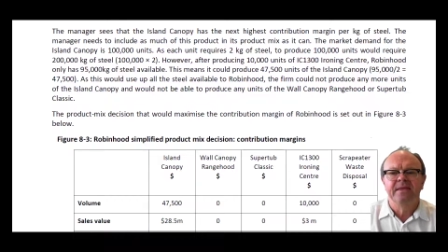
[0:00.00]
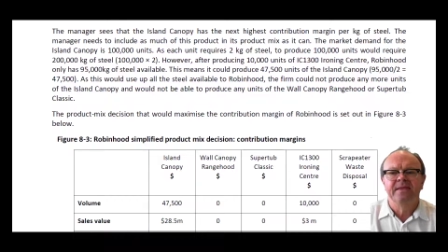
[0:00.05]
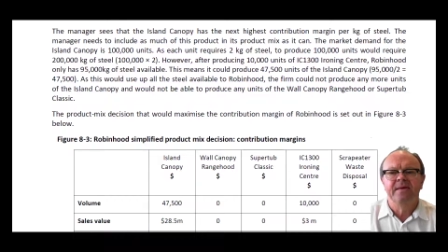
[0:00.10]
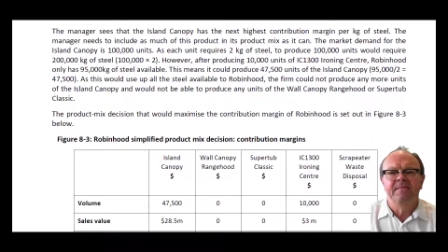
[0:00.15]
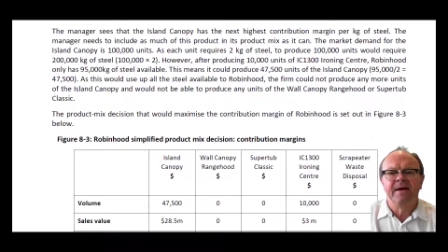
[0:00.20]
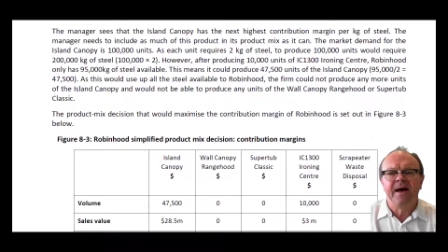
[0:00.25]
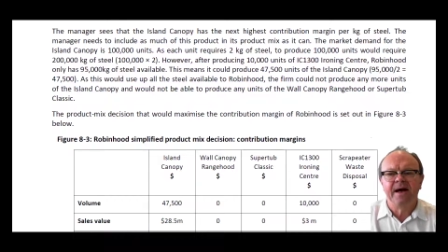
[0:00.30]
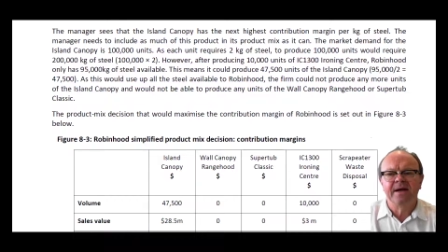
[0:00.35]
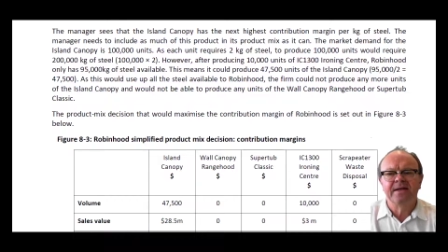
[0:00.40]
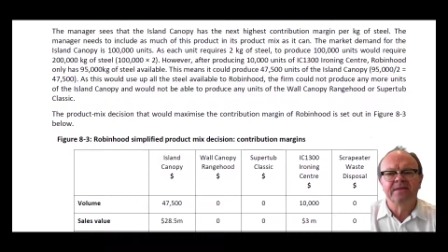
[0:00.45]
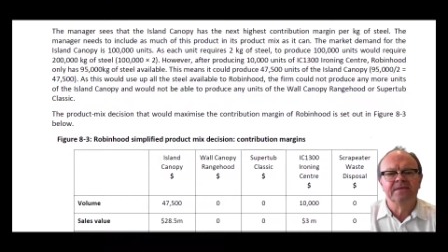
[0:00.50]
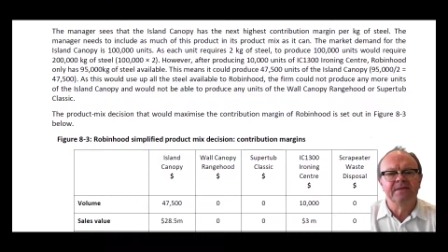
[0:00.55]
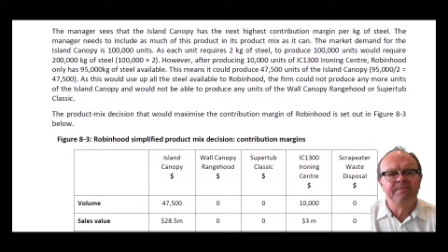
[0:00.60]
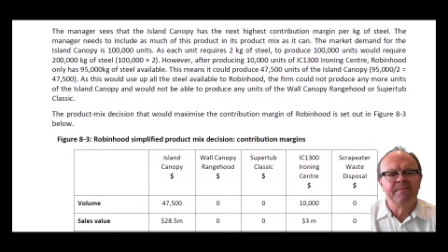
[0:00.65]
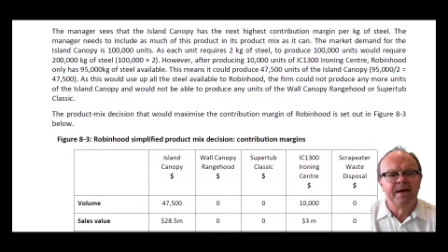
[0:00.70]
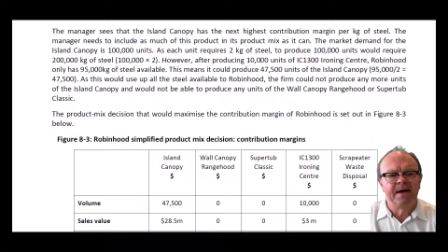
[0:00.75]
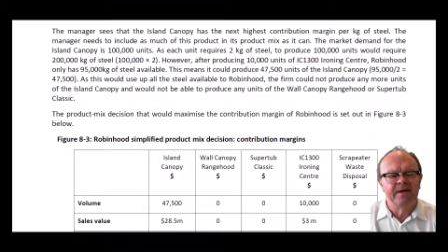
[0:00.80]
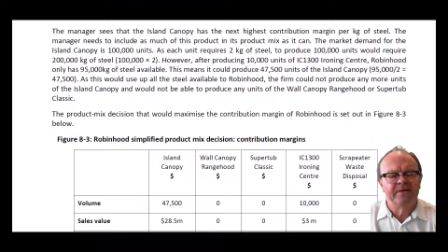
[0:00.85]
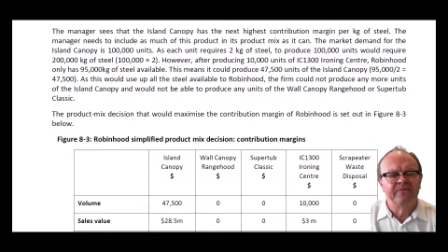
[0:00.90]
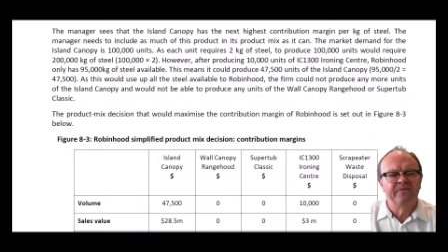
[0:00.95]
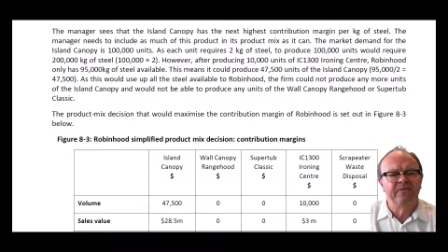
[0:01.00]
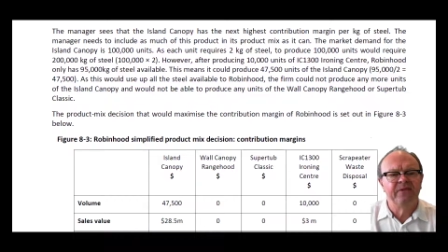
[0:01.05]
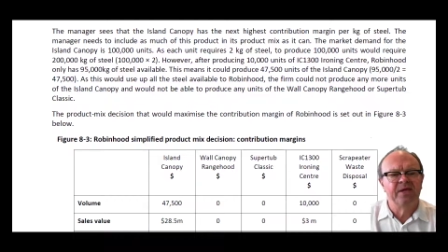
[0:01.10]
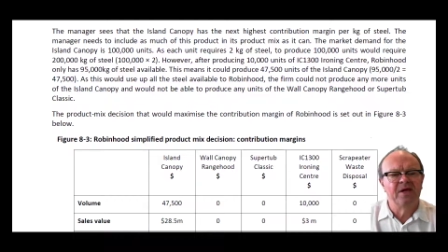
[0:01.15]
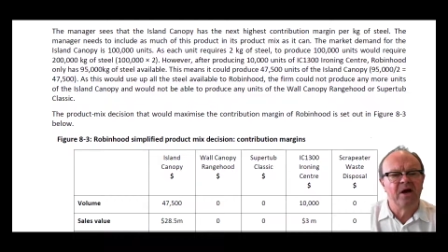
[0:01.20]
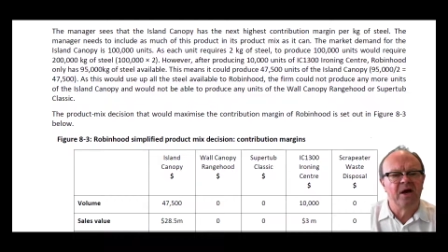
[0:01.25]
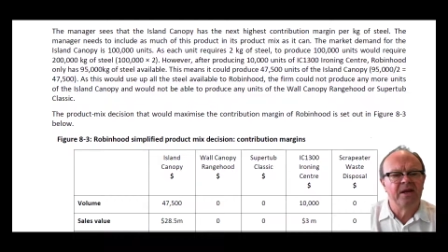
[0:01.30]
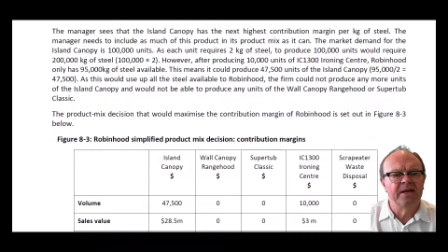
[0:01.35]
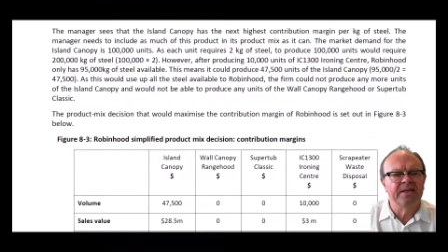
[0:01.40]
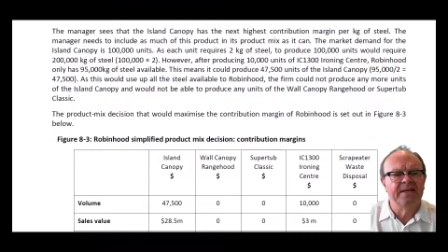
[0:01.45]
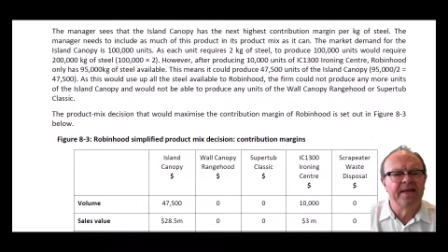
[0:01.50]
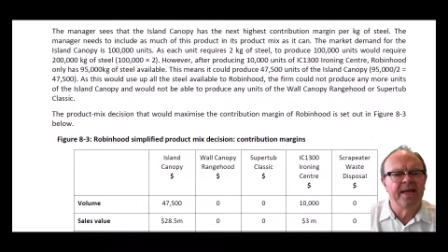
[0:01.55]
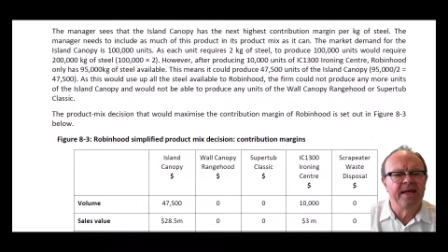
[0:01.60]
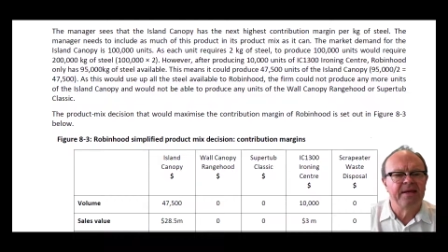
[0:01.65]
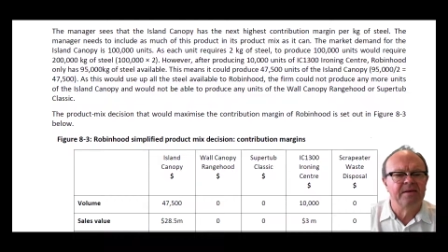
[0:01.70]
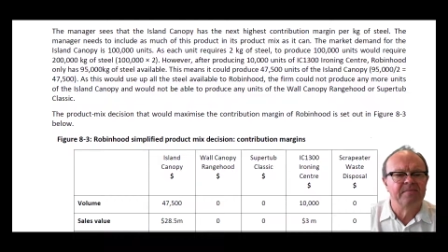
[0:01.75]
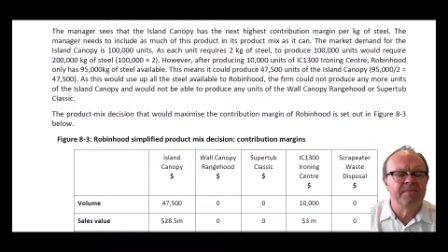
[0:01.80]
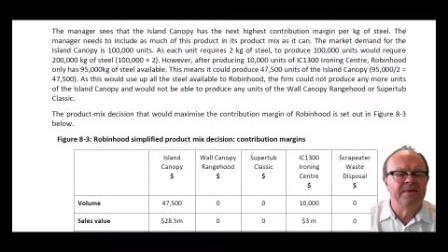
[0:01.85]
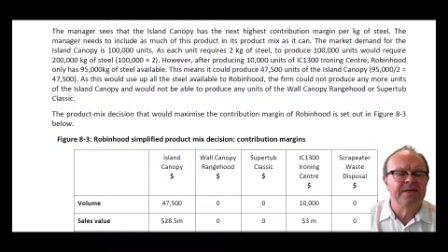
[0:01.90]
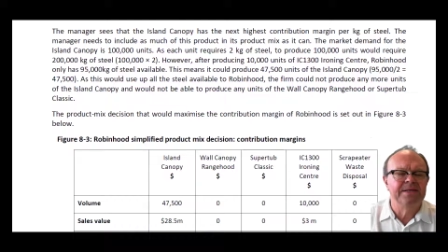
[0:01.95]
The market demand for the island
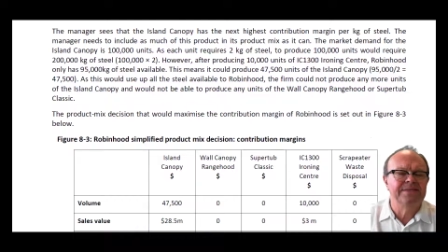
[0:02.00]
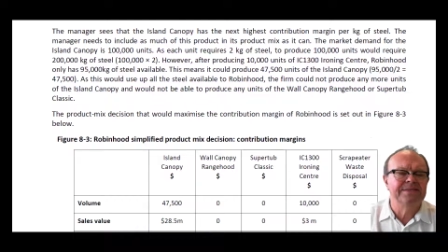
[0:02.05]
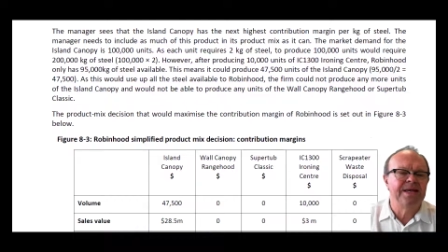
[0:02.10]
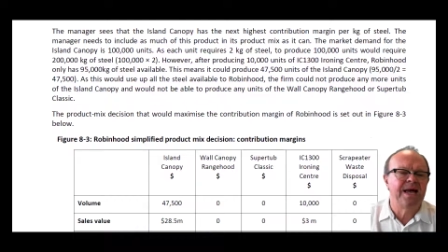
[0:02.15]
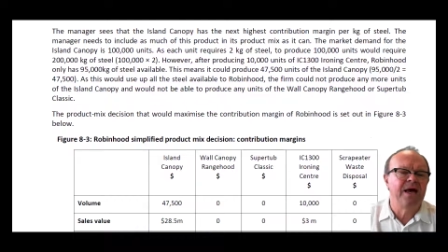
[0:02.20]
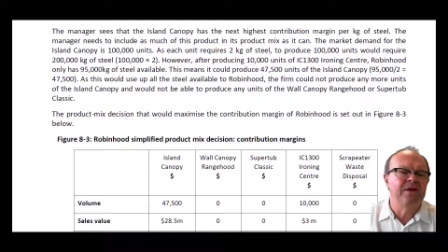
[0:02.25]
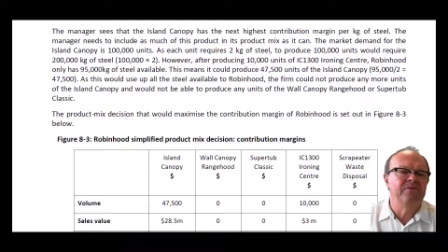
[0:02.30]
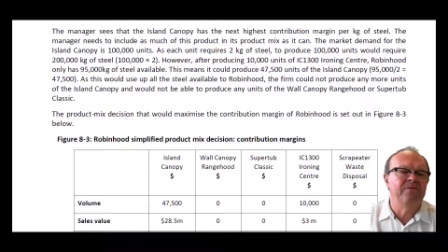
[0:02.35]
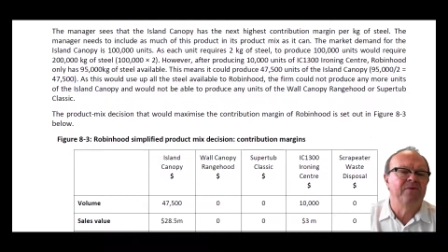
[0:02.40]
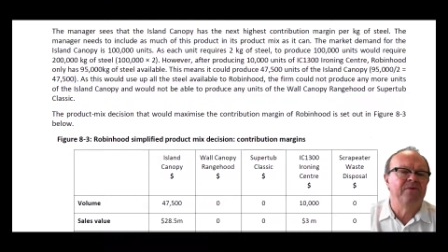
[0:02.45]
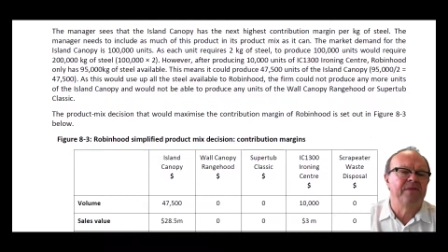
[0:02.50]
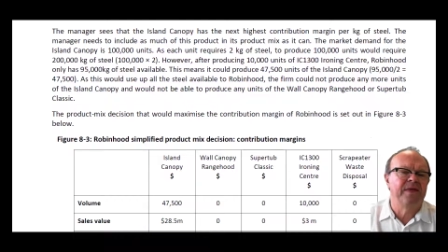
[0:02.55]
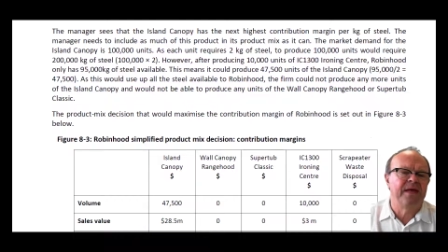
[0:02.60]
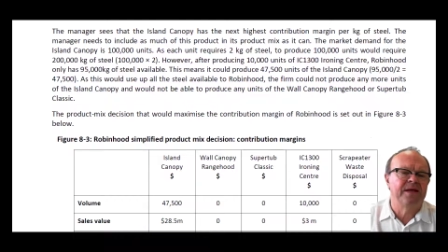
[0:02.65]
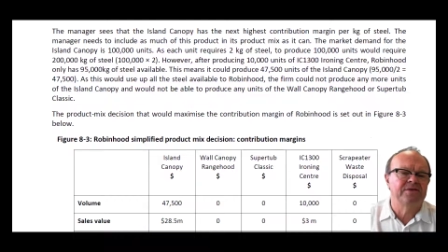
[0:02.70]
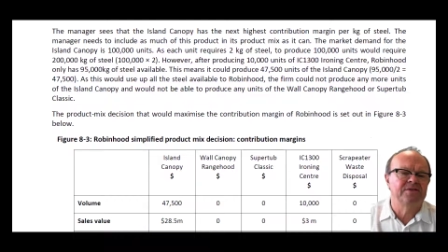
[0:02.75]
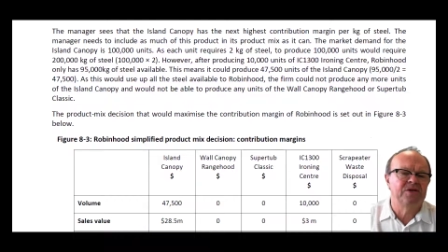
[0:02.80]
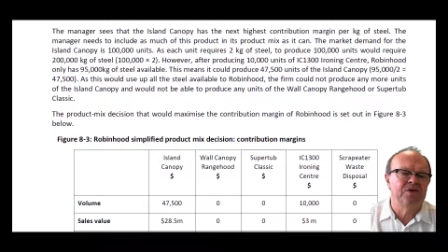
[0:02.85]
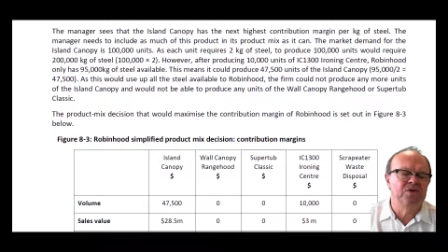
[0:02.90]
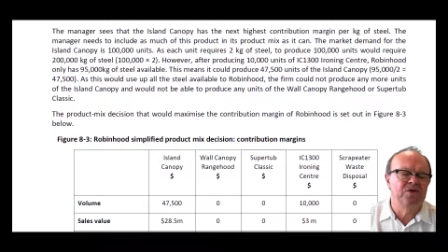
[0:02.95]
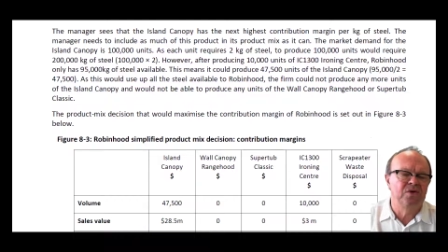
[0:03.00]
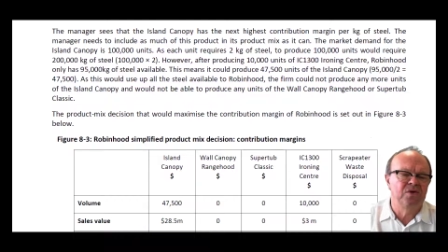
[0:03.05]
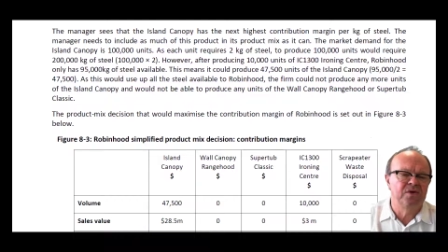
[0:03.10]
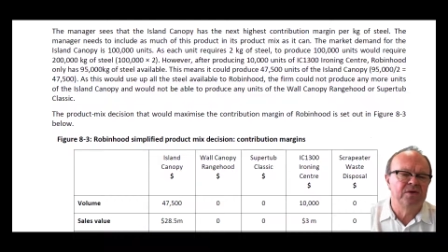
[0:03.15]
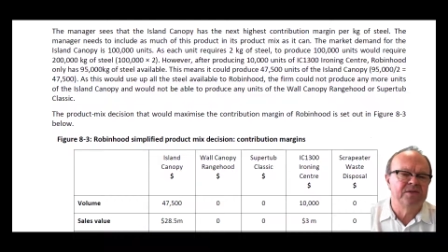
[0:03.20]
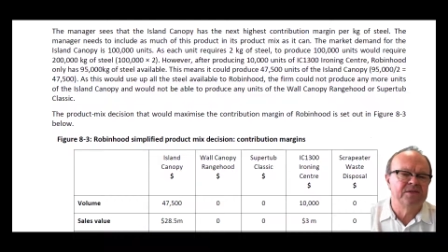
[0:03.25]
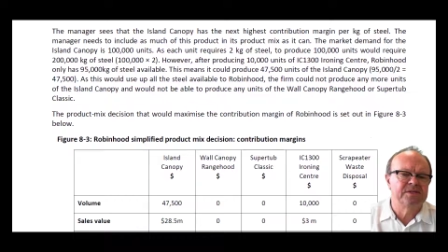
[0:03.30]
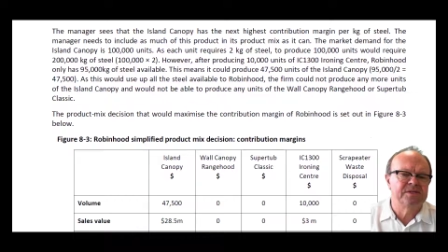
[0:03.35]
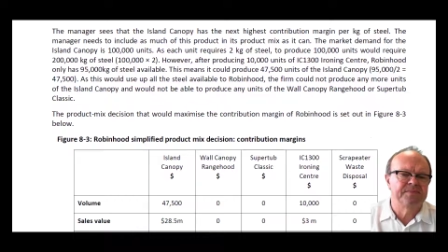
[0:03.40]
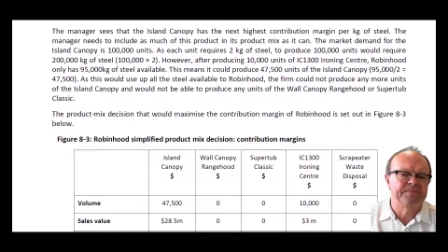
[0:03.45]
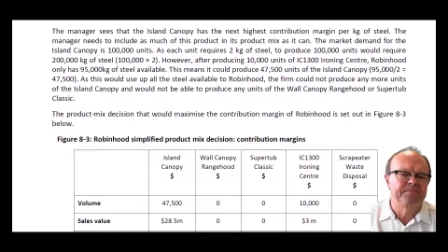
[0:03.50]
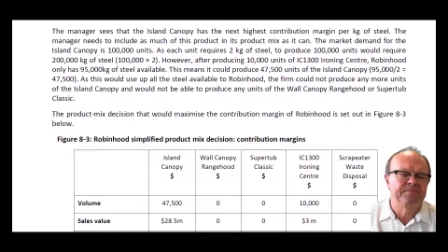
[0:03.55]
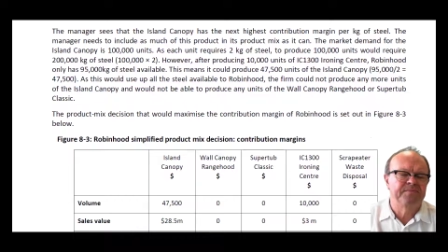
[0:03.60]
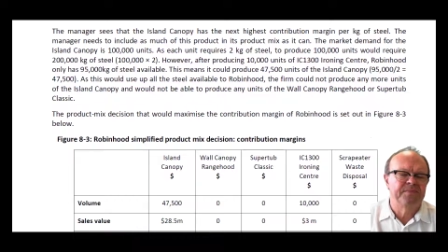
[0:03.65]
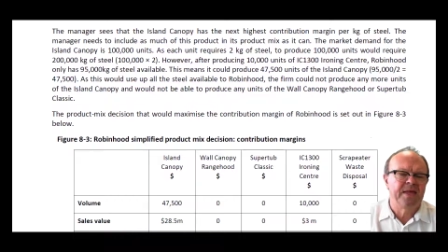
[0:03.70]
canopy is 100,000 units.